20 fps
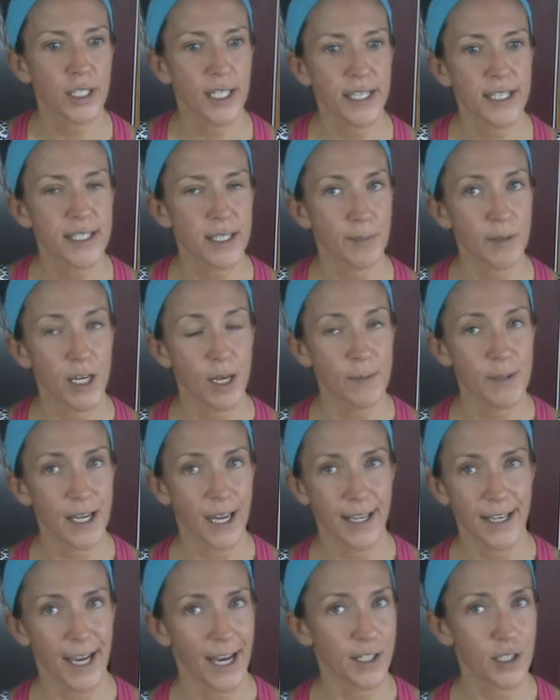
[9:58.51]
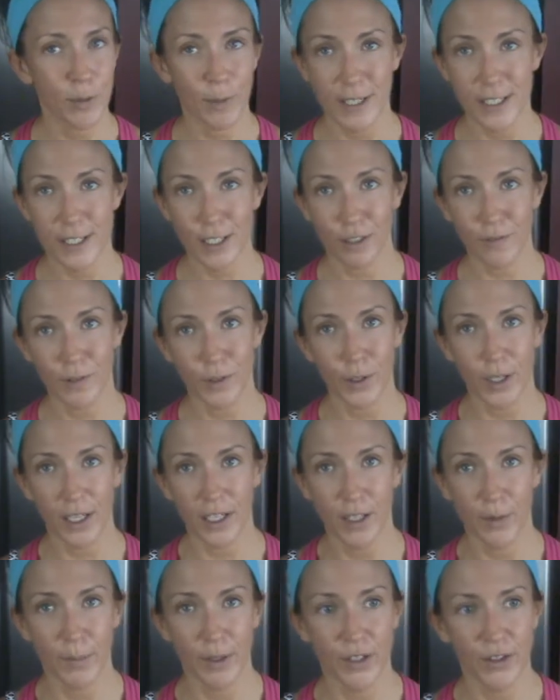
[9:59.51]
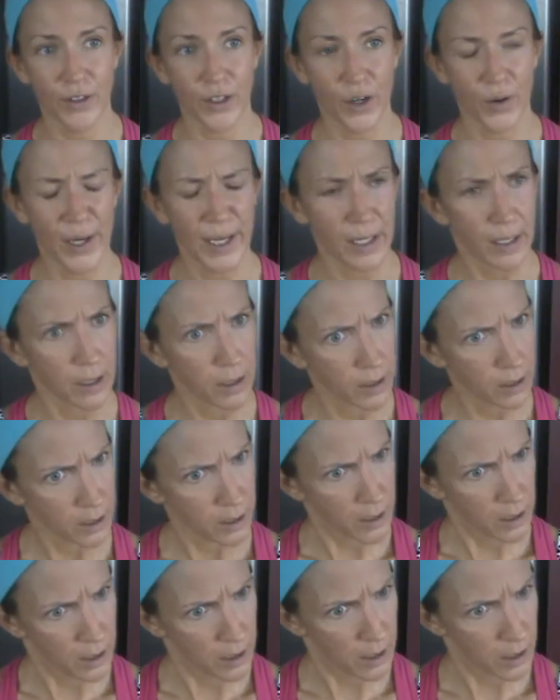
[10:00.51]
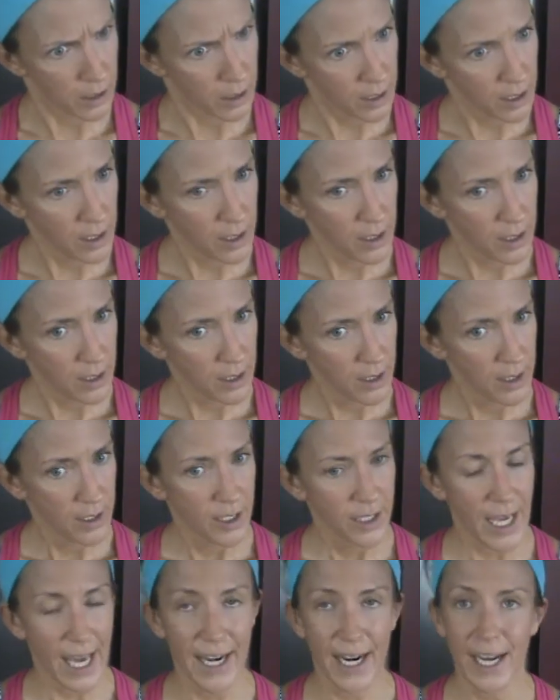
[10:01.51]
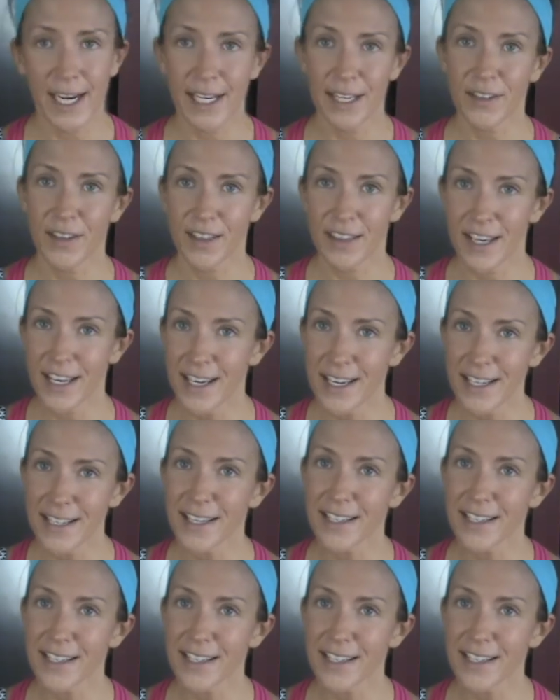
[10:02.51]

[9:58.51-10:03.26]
like sometimes I catch myself looking in the mirror going, and I, the thing is,